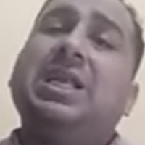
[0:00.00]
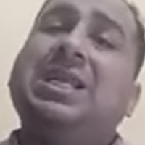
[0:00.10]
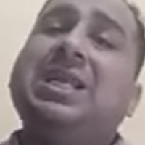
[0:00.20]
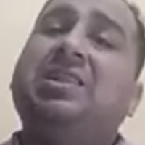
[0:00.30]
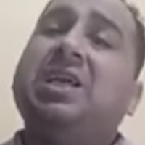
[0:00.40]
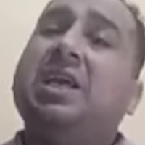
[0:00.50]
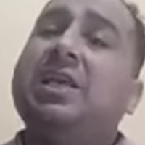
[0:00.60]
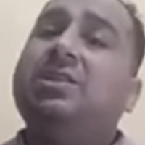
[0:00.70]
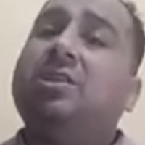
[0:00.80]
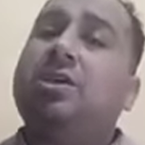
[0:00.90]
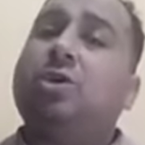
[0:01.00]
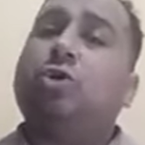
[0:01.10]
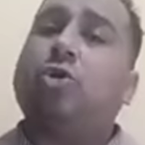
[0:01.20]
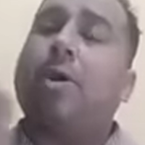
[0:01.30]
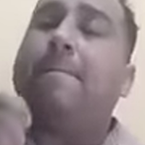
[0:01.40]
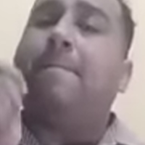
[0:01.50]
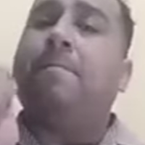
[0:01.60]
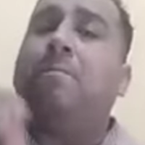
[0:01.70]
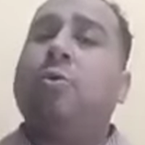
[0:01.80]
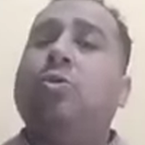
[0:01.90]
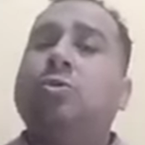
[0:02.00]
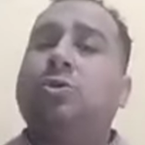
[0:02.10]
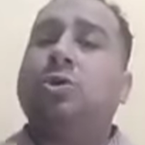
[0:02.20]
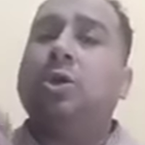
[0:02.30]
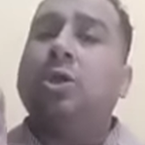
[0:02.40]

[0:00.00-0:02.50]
Nidhi is the top most